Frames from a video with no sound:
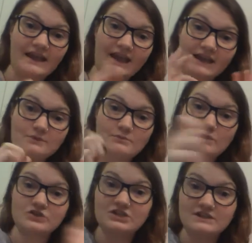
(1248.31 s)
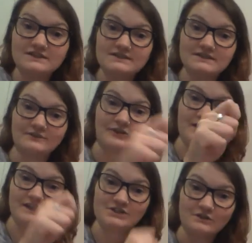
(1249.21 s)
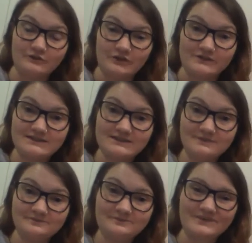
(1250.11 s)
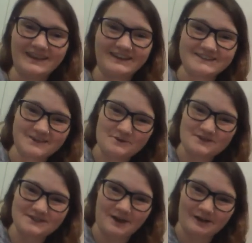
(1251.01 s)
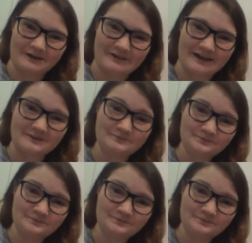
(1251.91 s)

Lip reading: 8 motions for each verse. Okay, start with saw. Get ready.